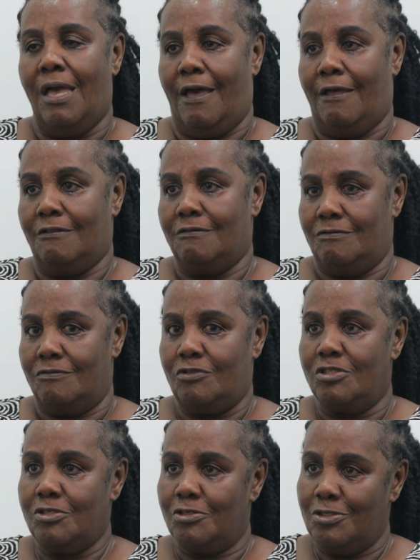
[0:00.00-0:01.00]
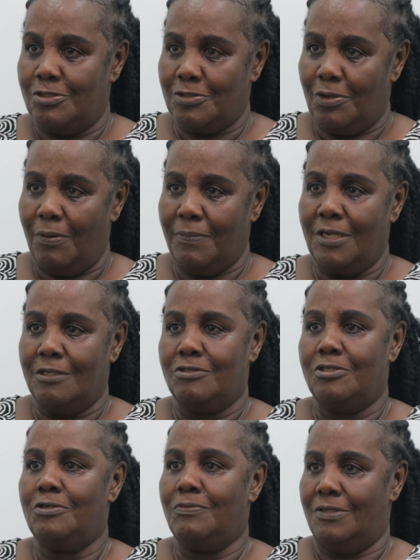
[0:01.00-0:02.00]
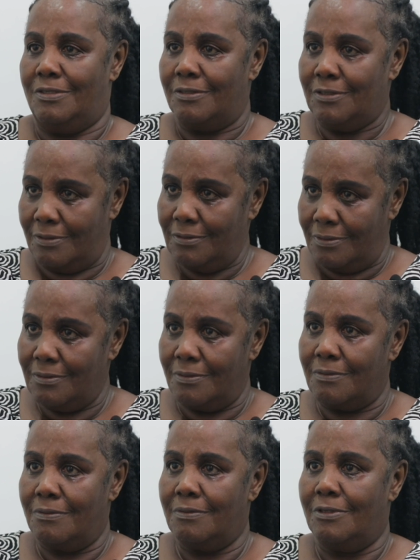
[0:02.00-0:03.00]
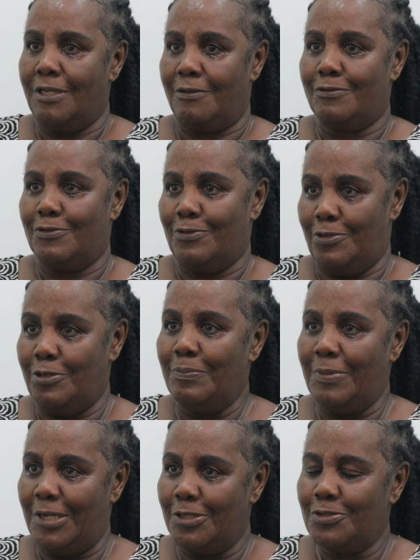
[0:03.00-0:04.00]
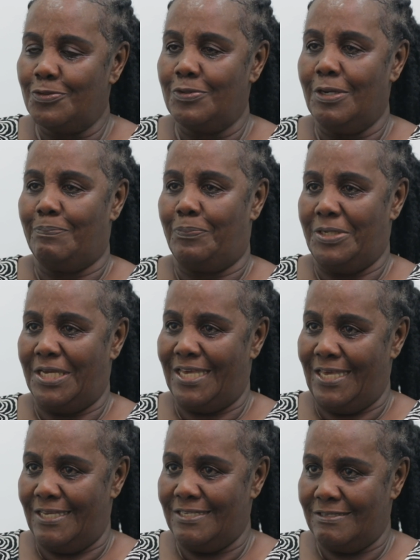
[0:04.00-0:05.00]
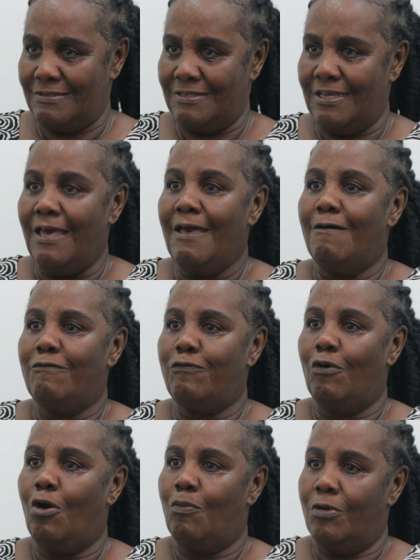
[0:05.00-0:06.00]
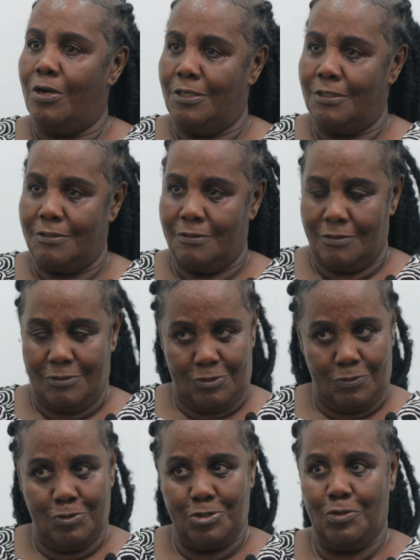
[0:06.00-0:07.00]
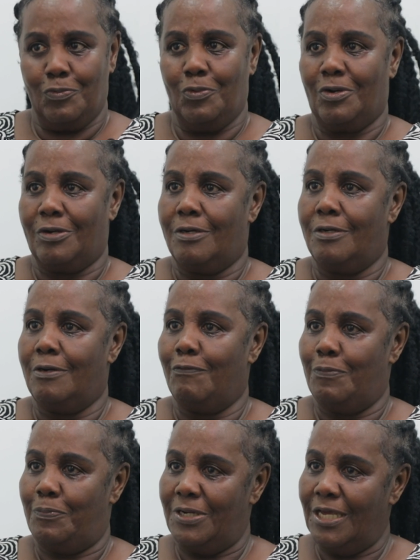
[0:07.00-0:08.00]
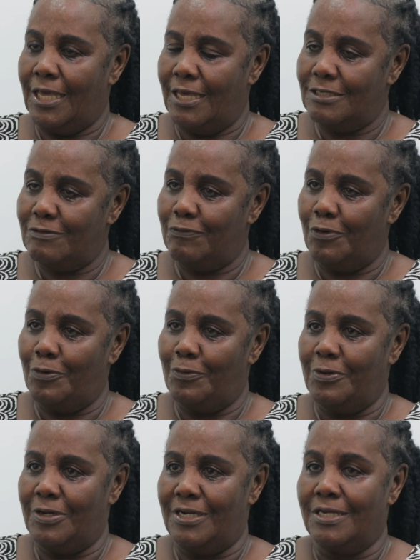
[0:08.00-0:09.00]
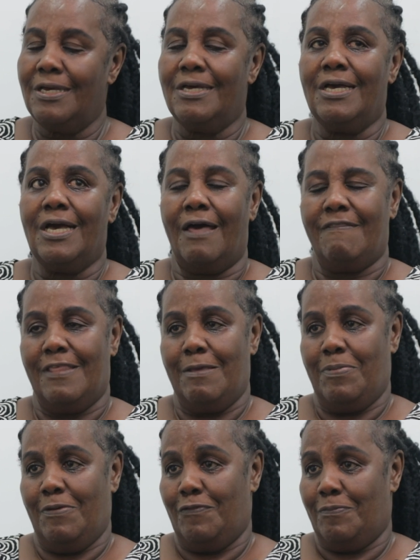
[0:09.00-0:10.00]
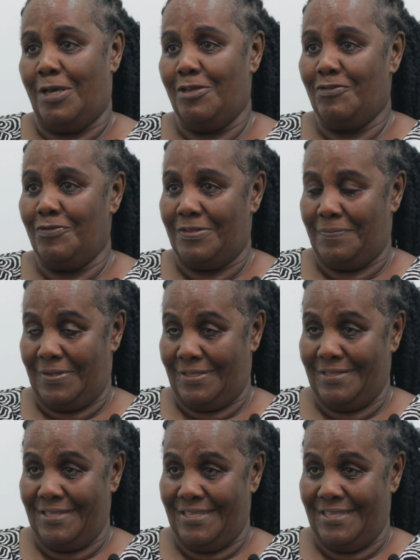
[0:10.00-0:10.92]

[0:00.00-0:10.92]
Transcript: and she says she's coming and she will let us go to the ministry and put the case forward to social worker, and we put the case forward, and they pay for my treatment